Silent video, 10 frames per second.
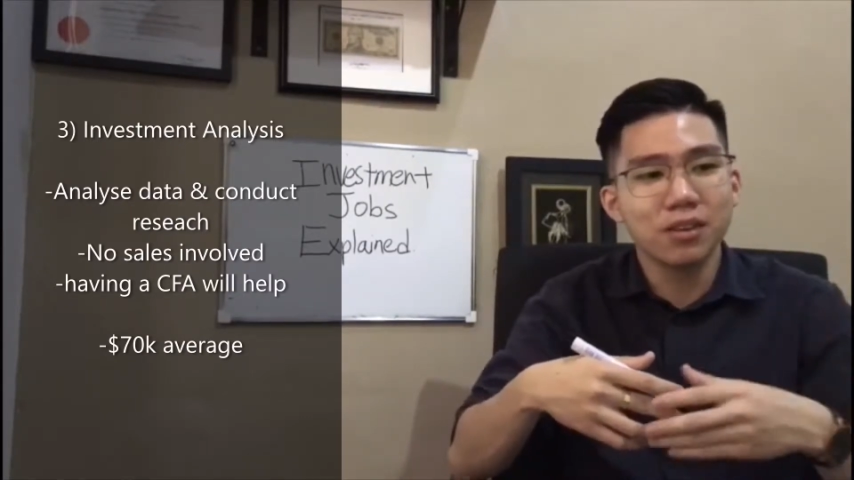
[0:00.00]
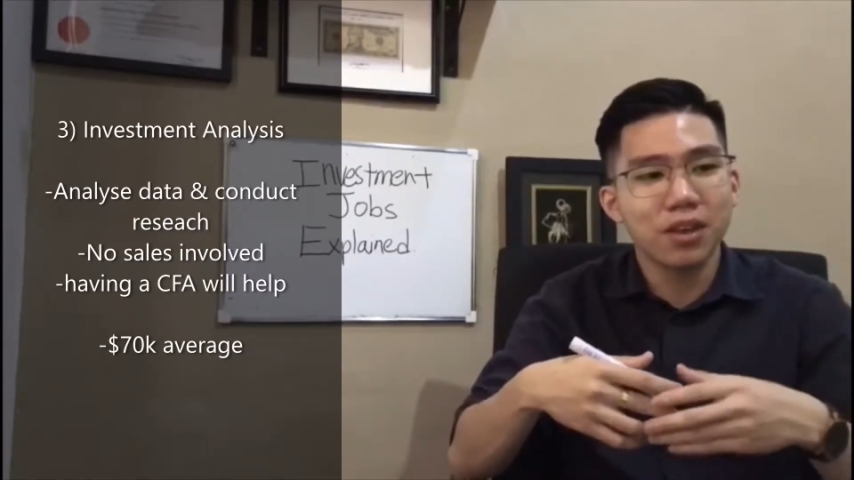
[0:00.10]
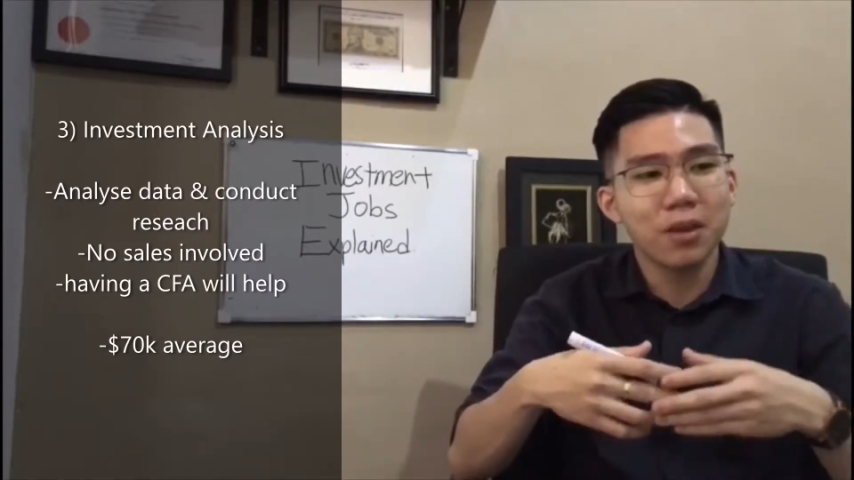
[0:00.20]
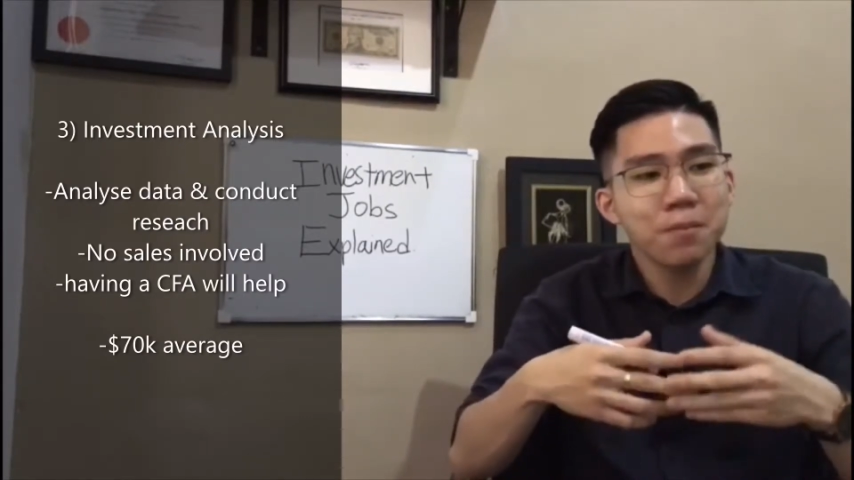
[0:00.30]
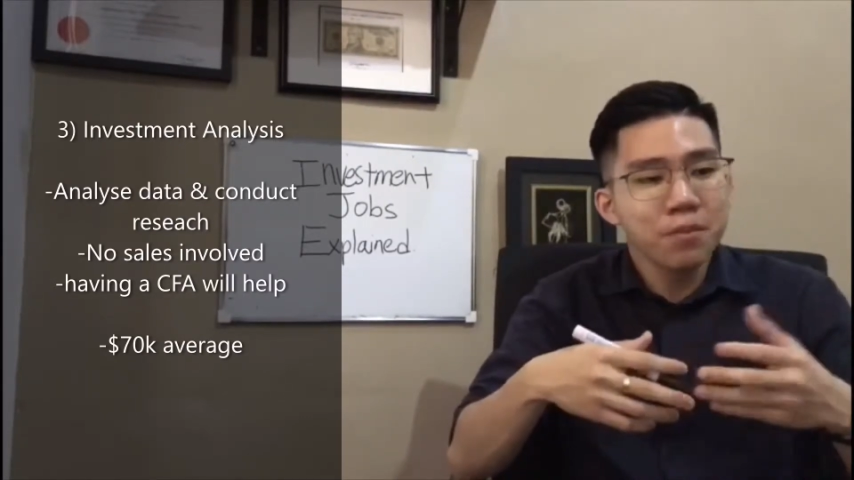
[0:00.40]

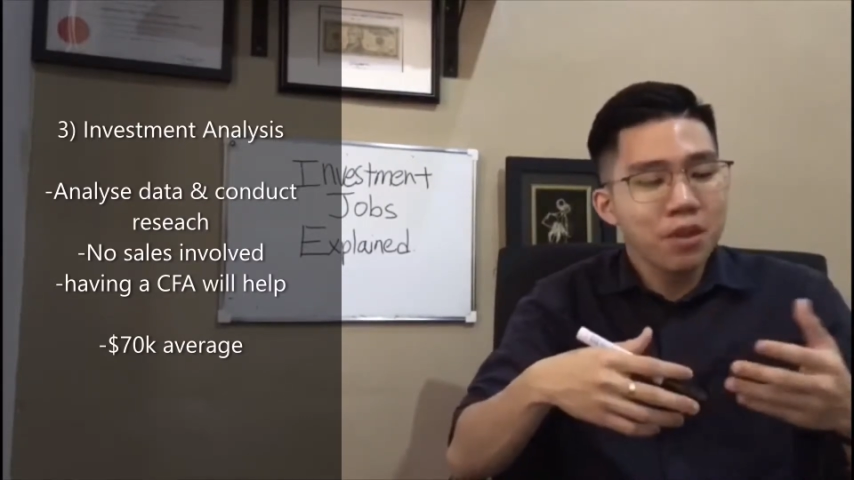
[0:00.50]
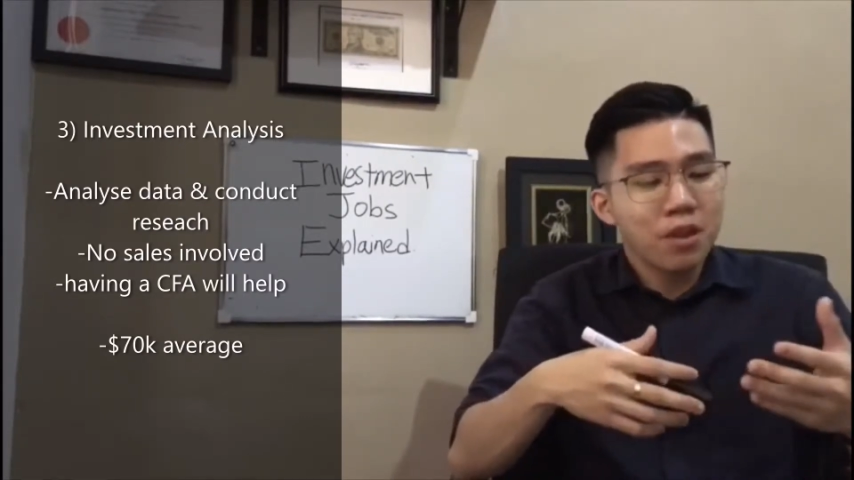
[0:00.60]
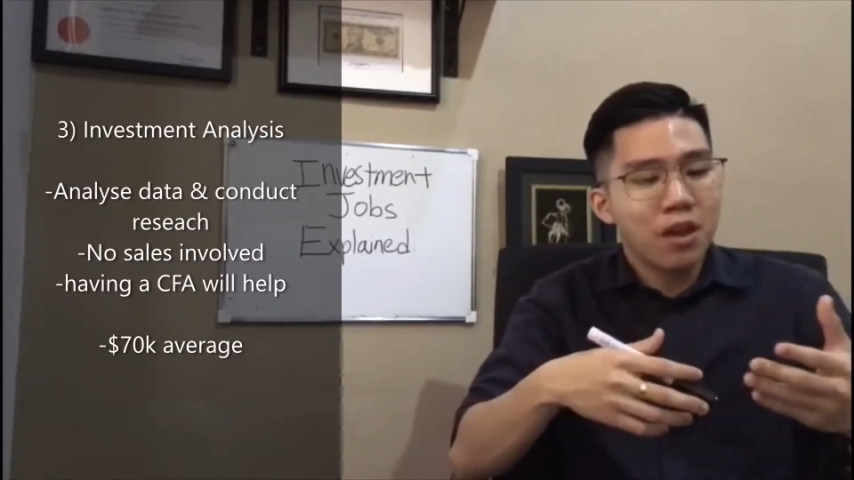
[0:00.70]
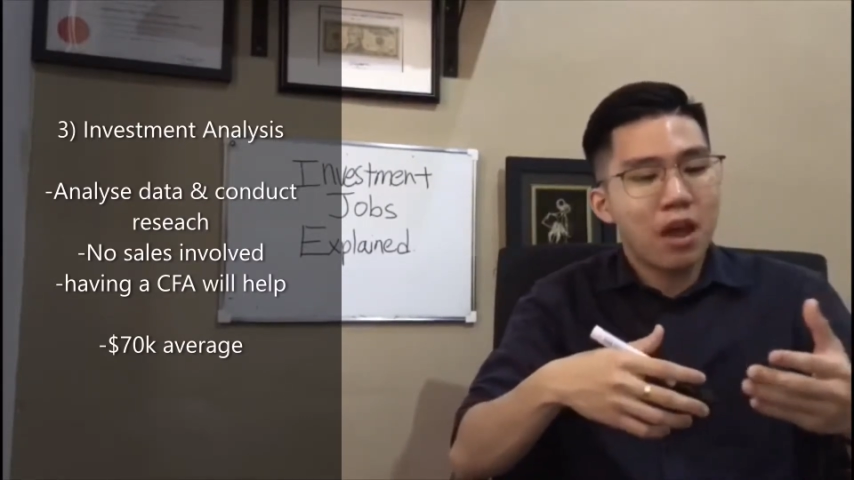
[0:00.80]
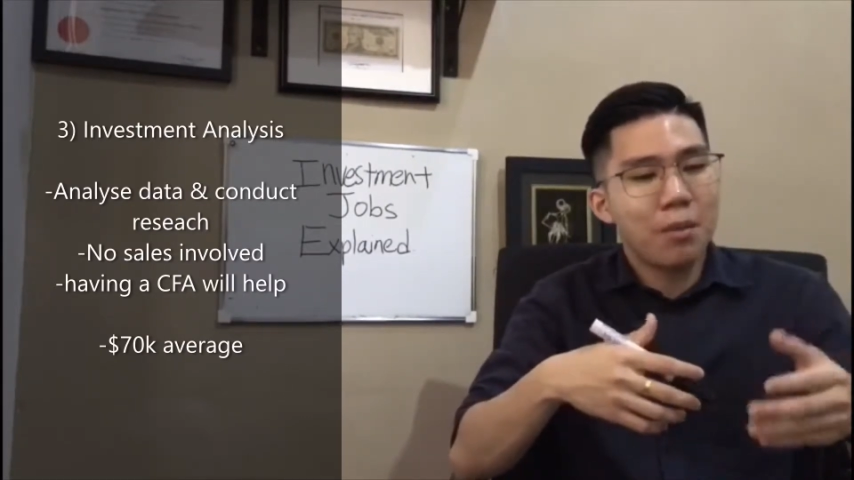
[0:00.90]
Okay,
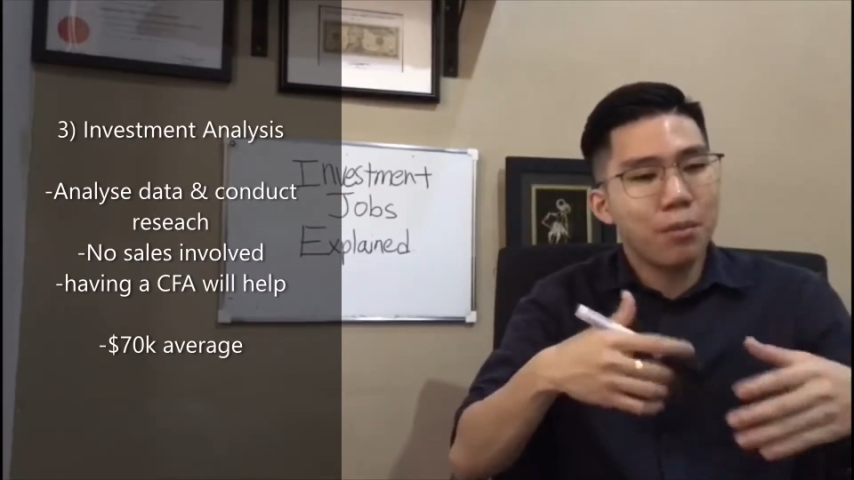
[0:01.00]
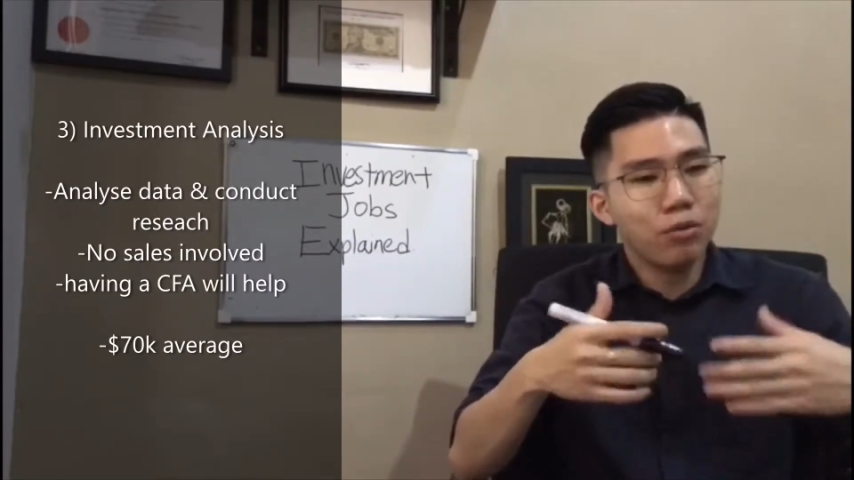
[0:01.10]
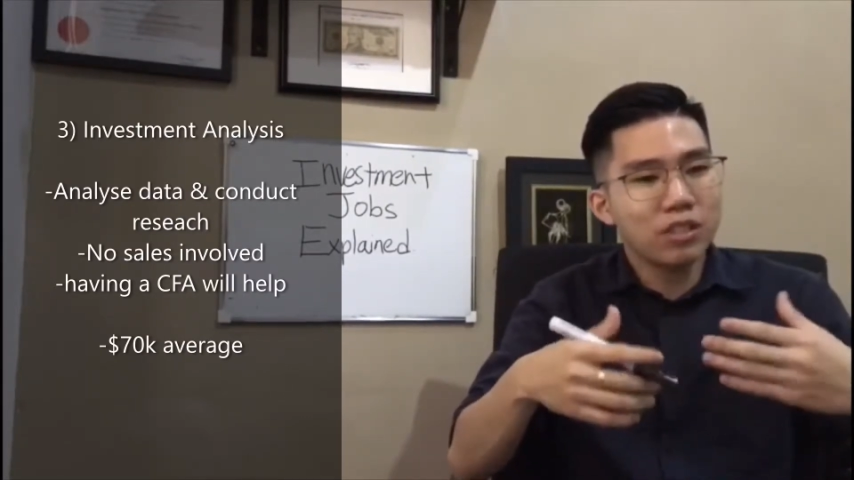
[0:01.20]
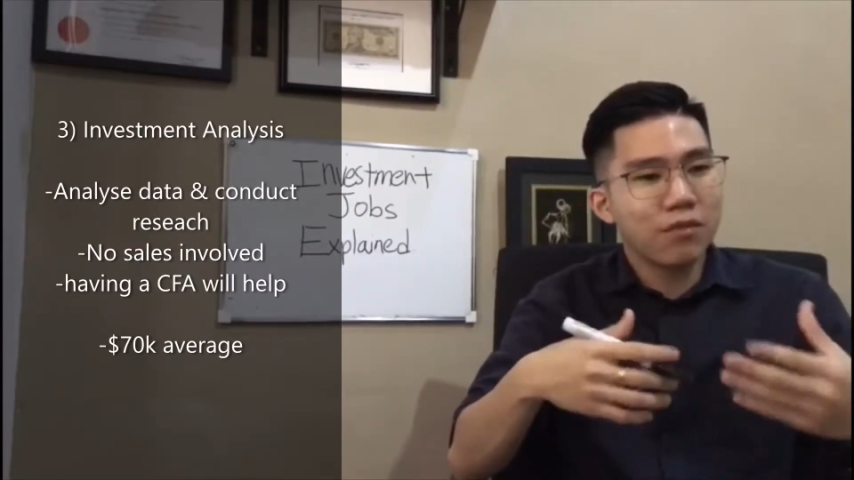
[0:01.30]
and most